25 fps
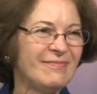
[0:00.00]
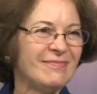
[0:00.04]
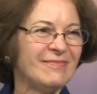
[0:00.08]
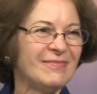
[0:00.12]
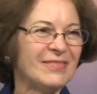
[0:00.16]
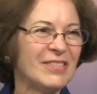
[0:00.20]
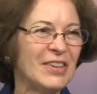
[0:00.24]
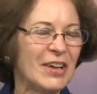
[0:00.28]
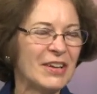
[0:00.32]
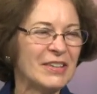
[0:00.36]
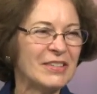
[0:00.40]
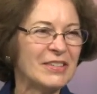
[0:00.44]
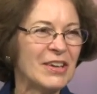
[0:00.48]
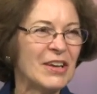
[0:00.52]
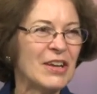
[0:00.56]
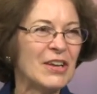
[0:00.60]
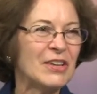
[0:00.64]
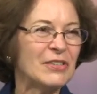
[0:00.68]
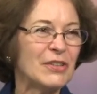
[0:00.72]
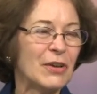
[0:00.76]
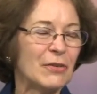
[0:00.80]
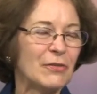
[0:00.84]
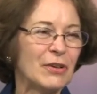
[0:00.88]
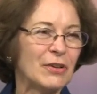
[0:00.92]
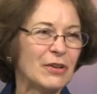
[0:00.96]
Yes.
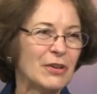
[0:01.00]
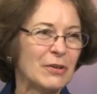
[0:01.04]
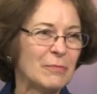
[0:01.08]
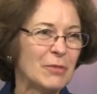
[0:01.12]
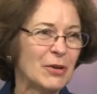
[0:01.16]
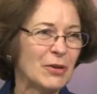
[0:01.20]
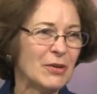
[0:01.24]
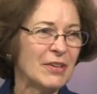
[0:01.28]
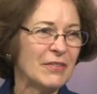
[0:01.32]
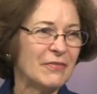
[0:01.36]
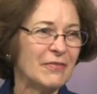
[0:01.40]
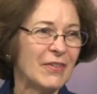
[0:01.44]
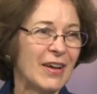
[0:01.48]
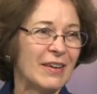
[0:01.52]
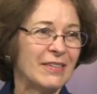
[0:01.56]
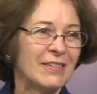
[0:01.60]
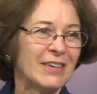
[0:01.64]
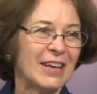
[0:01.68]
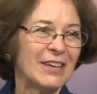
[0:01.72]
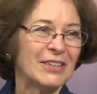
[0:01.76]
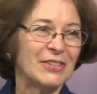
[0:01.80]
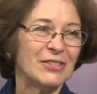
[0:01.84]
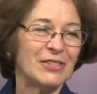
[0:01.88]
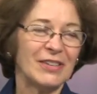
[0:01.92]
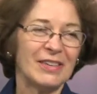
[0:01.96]
So the Community
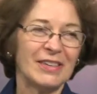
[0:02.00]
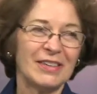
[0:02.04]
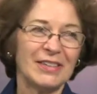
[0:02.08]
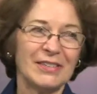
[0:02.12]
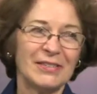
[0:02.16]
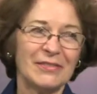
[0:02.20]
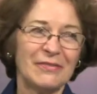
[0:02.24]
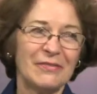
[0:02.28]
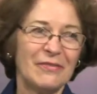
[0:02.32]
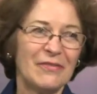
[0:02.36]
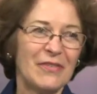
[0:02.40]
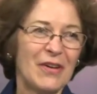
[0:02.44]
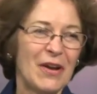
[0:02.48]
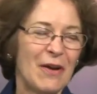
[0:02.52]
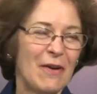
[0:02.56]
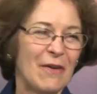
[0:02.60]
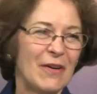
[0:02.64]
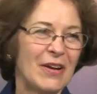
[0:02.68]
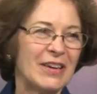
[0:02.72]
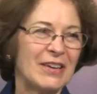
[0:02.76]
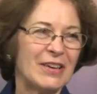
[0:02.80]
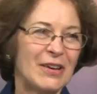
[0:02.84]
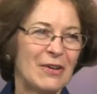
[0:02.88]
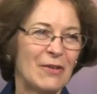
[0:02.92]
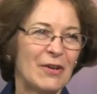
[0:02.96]
Foundation is
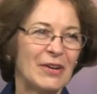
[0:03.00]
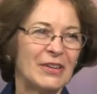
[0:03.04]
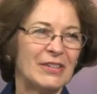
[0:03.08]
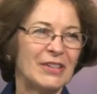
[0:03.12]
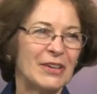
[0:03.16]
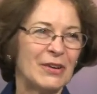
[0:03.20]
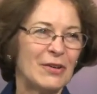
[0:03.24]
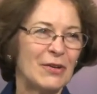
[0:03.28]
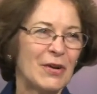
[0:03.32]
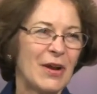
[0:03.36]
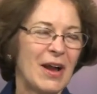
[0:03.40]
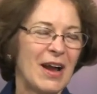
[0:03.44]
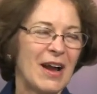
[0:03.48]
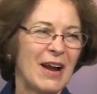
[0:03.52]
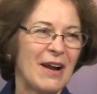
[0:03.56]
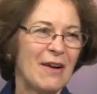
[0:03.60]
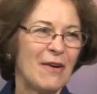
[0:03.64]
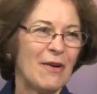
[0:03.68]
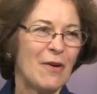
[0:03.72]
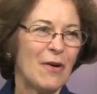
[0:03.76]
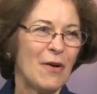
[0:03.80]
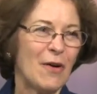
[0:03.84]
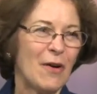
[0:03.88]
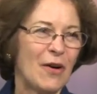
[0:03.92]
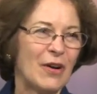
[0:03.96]
very near and dear to our
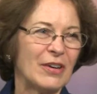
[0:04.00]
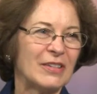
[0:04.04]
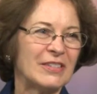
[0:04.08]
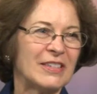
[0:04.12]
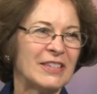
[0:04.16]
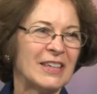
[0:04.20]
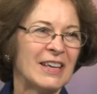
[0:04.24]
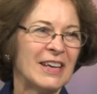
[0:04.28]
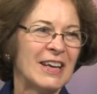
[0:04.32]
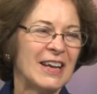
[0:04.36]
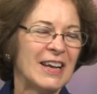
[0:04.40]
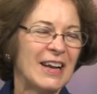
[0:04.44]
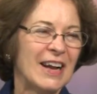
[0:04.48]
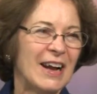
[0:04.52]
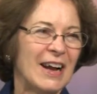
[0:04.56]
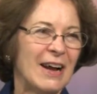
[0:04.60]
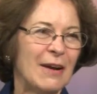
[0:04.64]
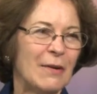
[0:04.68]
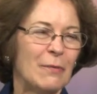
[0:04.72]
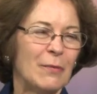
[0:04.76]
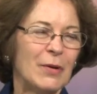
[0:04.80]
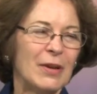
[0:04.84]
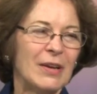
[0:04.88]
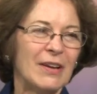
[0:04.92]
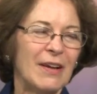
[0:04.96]
hearts.
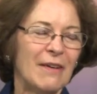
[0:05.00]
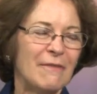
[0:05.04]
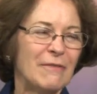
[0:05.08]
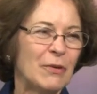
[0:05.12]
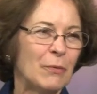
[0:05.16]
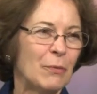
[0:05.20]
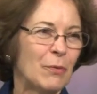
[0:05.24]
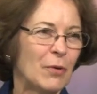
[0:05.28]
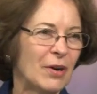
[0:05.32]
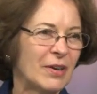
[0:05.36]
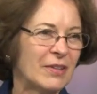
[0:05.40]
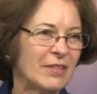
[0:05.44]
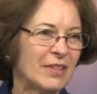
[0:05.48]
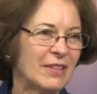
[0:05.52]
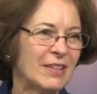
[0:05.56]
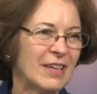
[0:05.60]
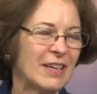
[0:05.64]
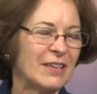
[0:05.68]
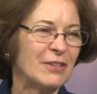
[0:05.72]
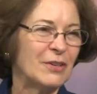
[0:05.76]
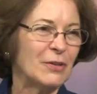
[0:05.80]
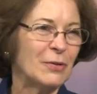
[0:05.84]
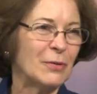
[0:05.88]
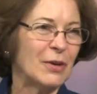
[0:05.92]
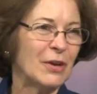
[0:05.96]
We love the work that
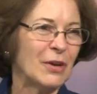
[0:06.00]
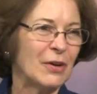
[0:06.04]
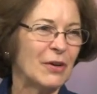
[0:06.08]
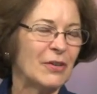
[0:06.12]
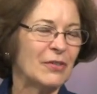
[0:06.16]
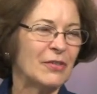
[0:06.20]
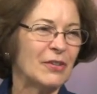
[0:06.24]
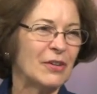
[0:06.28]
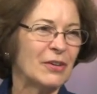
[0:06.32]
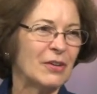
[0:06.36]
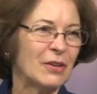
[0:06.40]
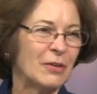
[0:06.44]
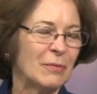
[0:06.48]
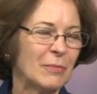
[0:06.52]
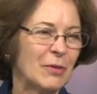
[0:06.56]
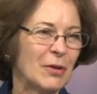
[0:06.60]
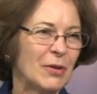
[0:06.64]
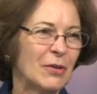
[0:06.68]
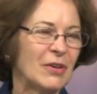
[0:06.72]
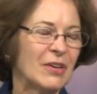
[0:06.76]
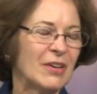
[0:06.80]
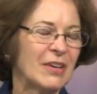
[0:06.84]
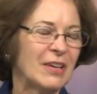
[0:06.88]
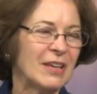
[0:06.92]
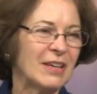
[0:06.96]
they do here in the
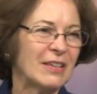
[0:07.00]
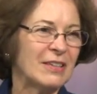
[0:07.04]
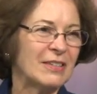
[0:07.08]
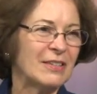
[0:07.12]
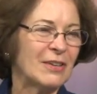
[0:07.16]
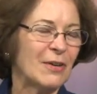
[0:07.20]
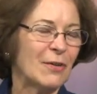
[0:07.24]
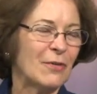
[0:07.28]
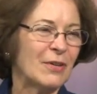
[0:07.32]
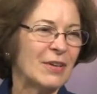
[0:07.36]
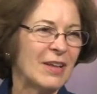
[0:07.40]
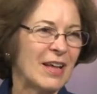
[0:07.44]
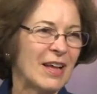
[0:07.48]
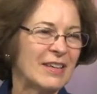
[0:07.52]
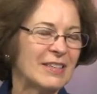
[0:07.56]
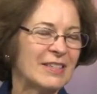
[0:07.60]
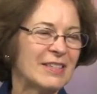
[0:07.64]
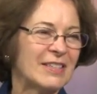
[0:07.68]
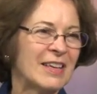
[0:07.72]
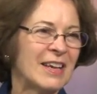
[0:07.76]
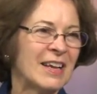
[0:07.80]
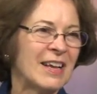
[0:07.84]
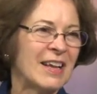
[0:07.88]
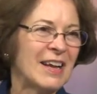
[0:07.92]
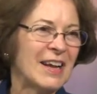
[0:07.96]
community. So
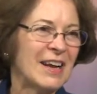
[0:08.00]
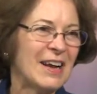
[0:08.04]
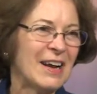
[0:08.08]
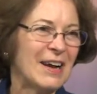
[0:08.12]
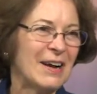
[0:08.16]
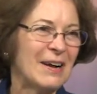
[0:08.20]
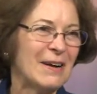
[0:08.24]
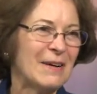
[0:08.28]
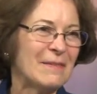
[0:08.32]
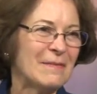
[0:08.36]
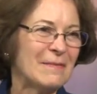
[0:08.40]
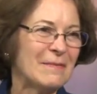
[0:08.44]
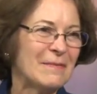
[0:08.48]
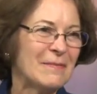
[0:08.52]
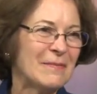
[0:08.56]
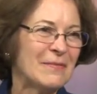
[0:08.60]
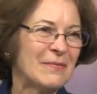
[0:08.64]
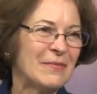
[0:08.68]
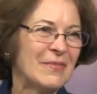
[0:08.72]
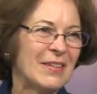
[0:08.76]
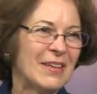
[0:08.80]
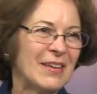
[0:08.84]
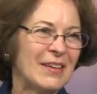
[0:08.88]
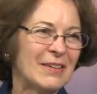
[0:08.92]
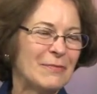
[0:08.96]
yes,
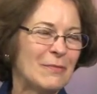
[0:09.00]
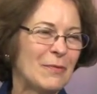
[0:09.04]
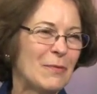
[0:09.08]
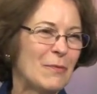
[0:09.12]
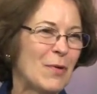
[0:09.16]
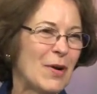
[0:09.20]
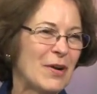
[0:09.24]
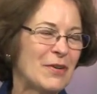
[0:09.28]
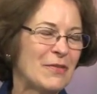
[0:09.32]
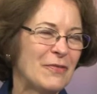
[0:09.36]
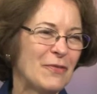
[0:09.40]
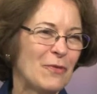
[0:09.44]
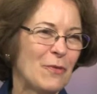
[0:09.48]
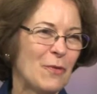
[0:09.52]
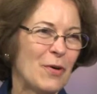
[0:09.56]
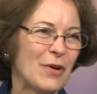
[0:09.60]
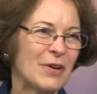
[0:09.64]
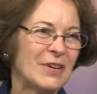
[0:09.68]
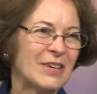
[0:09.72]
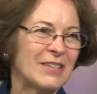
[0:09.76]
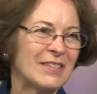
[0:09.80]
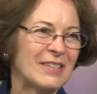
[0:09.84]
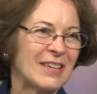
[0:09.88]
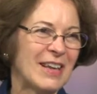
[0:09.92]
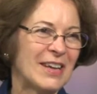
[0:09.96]
wonderful
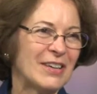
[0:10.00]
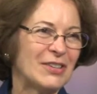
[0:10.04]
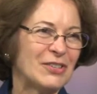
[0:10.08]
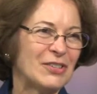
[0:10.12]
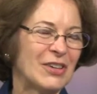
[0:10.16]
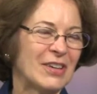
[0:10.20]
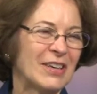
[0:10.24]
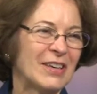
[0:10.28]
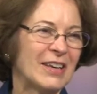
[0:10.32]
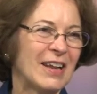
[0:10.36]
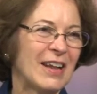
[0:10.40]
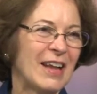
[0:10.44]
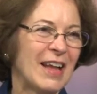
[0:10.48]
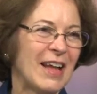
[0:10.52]
organization.